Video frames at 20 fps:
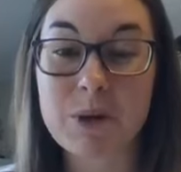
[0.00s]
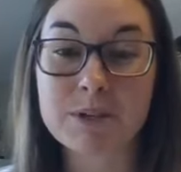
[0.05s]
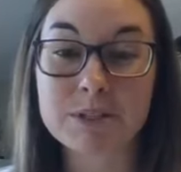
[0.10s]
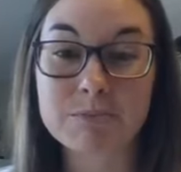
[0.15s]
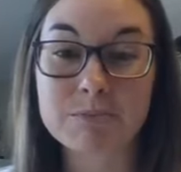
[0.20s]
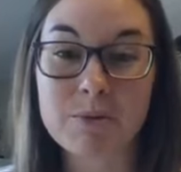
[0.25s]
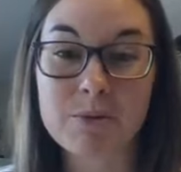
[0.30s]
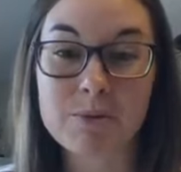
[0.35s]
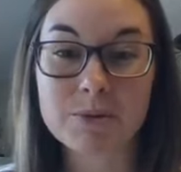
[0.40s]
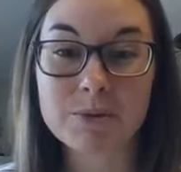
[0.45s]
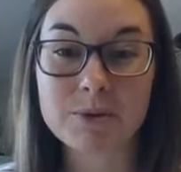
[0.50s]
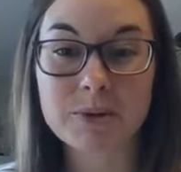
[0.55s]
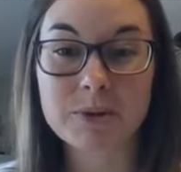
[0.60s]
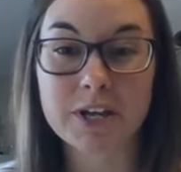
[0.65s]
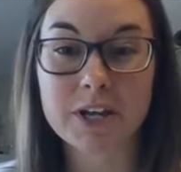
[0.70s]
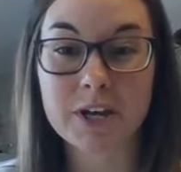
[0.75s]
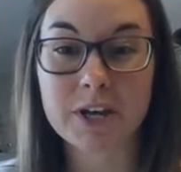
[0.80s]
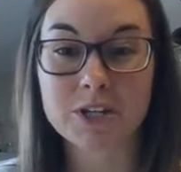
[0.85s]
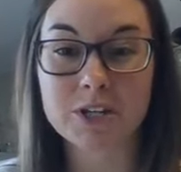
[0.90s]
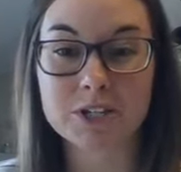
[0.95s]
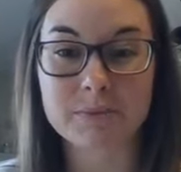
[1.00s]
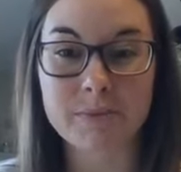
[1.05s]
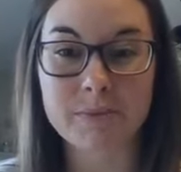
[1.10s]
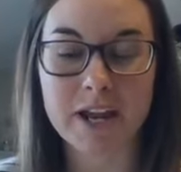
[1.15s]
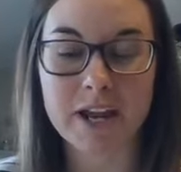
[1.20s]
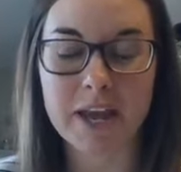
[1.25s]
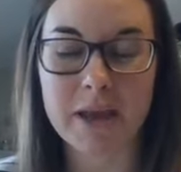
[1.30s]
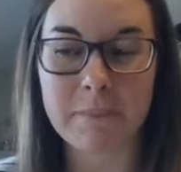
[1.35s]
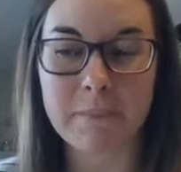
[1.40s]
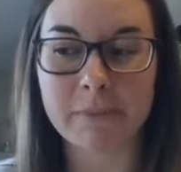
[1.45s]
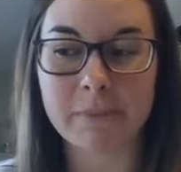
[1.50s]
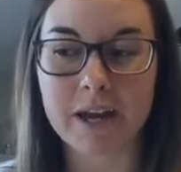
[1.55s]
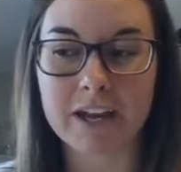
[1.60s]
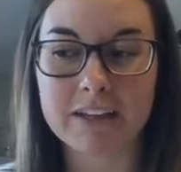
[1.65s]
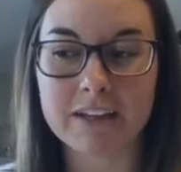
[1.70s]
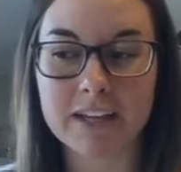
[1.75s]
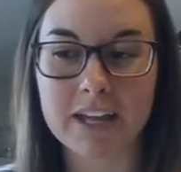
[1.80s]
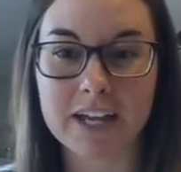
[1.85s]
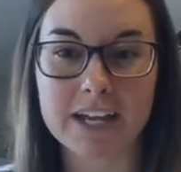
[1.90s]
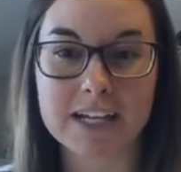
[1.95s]
So I'll explain what we're doing here in just a minute,
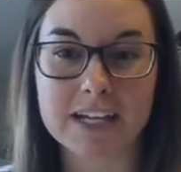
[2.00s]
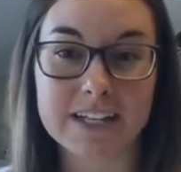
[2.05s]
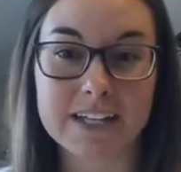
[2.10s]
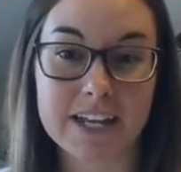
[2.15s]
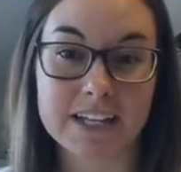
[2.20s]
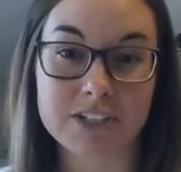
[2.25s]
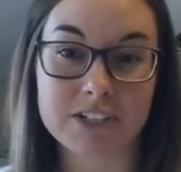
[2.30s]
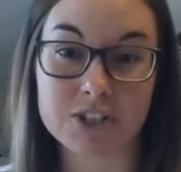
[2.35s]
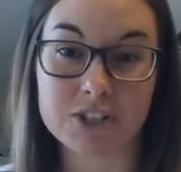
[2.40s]
but like I said,